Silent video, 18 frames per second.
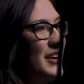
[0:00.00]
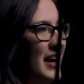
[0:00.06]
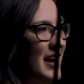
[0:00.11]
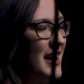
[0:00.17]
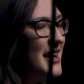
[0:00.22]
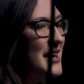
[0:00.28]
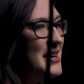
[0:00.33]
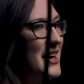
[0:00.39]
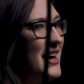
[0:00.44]

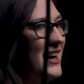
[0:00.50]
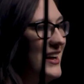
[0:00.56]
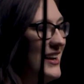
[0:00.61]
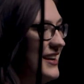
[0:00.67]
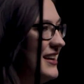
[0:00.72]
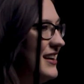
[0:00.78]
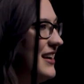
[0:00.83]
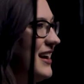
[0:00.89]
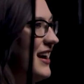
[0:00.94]

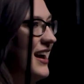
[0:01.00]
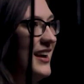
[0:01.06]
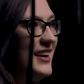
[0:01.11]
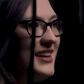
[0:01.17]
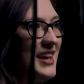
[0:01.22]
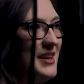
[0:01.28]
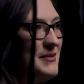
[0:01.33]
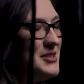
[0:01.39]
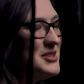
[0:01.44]
I
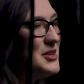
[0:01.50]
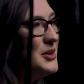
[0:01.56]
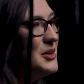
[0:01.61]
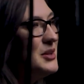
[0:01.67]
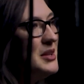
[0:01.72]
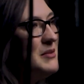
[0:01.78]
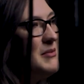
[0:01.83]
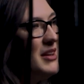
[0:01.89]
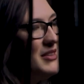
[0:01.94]
came into
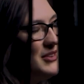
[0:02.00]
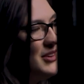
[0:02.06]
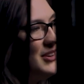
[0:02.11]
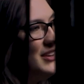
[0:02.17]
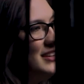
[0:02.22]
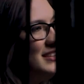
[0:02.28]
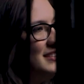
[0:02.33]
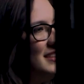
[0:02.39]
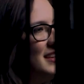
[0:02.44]
early
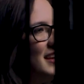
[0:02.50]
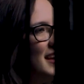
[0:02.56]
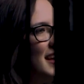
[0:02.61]
motherhood.